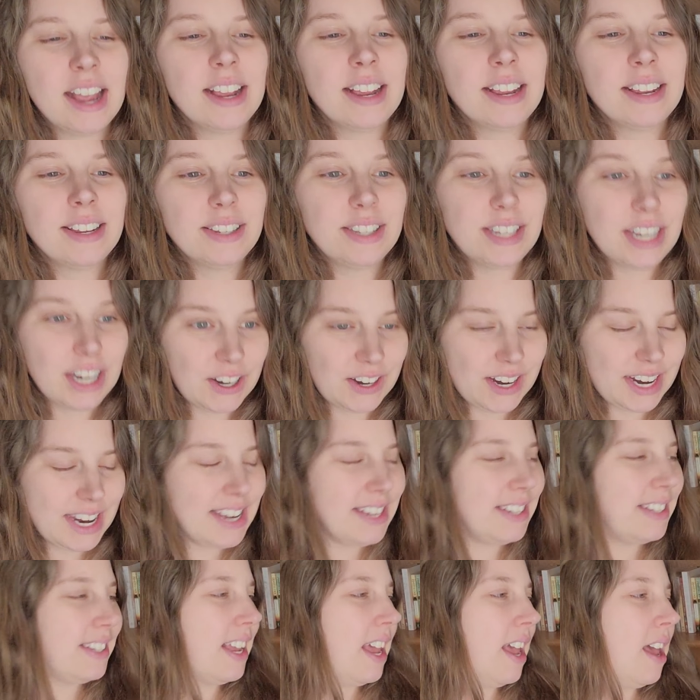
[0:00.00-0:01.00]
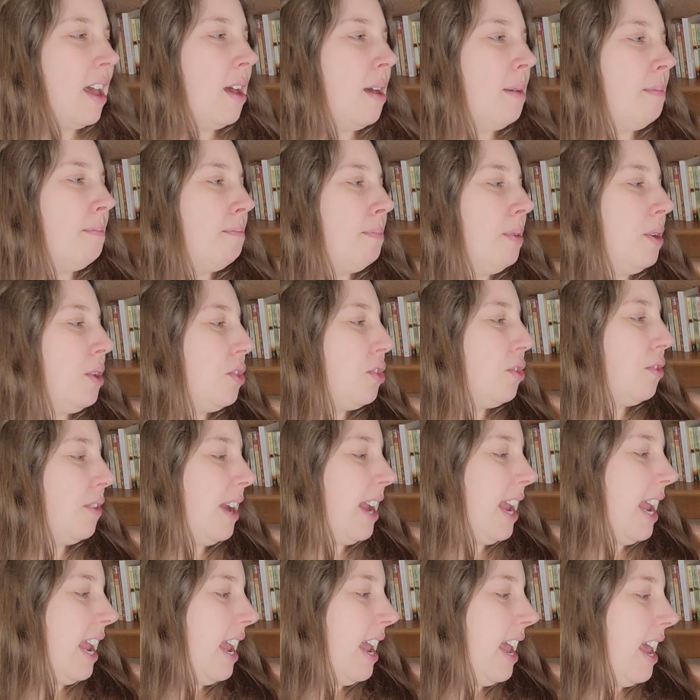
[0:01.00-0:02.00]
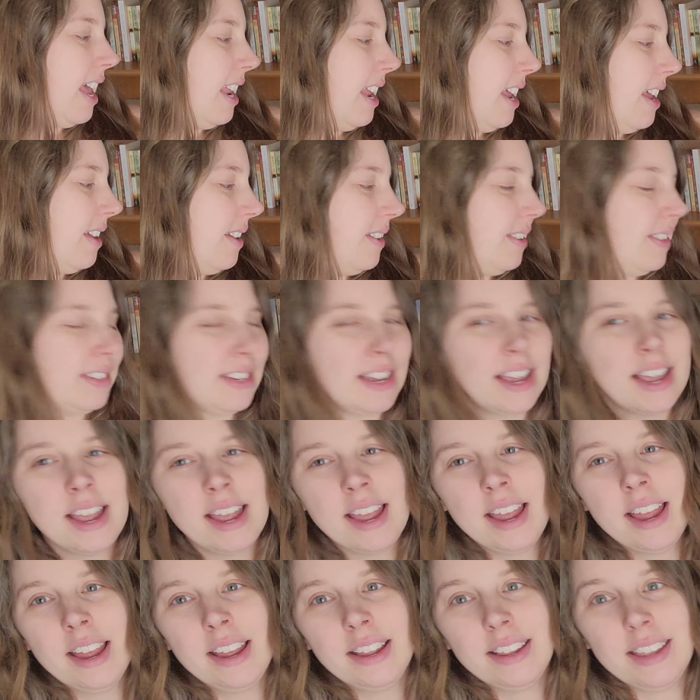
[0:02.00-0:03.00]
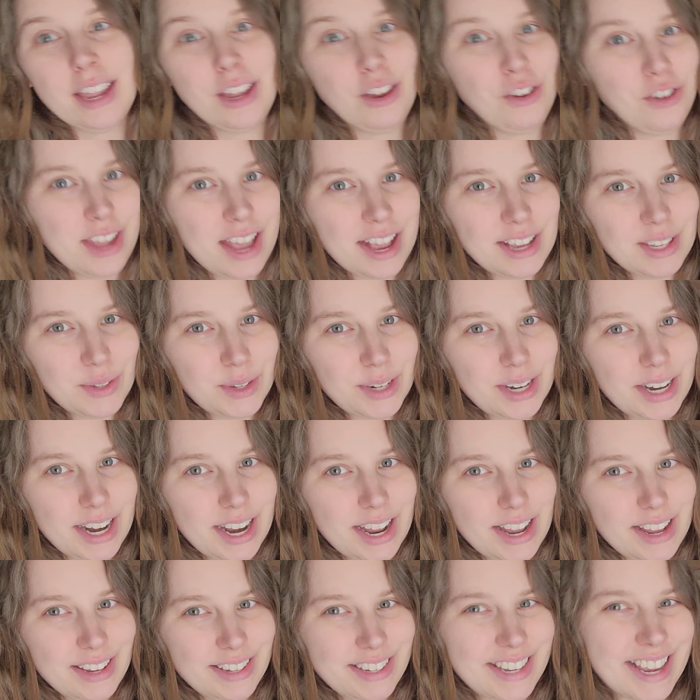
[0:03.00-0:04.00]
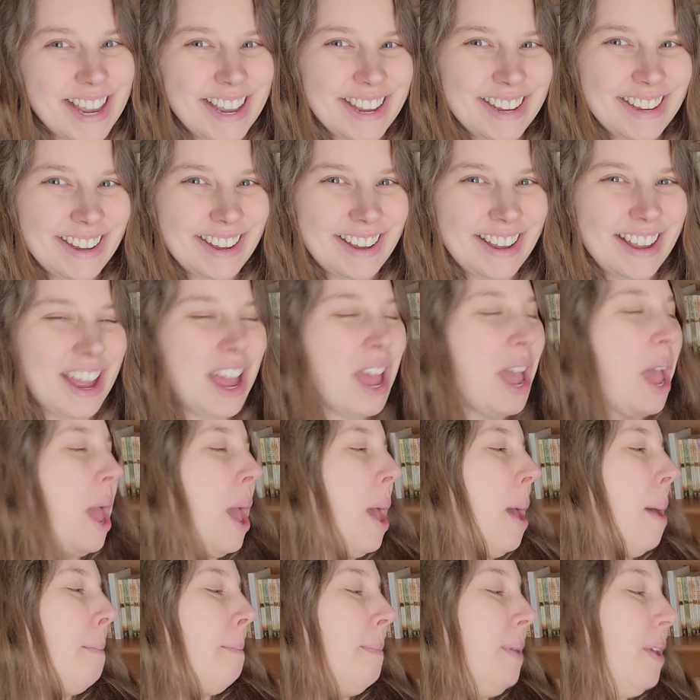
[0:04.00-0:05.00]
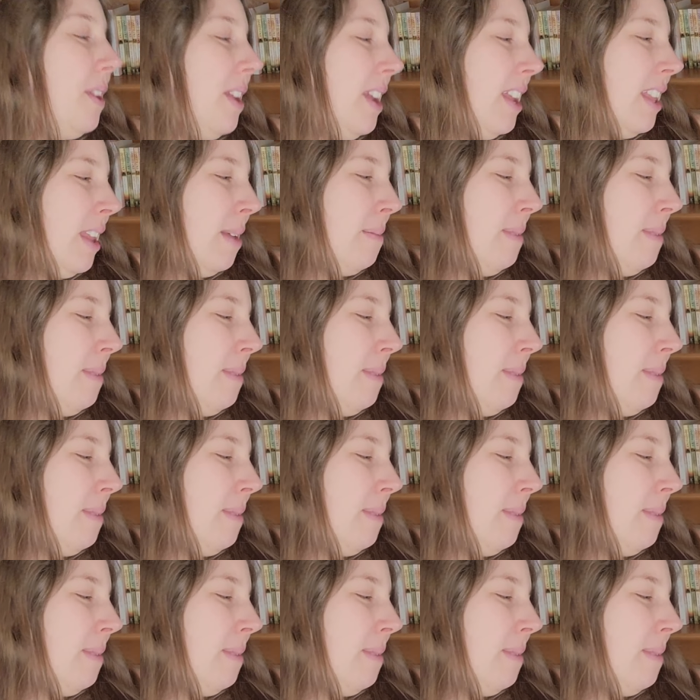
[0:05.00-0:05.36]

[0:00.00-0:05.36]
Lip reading: series. Book 3, it is... Can you guess what it is? Beauty and the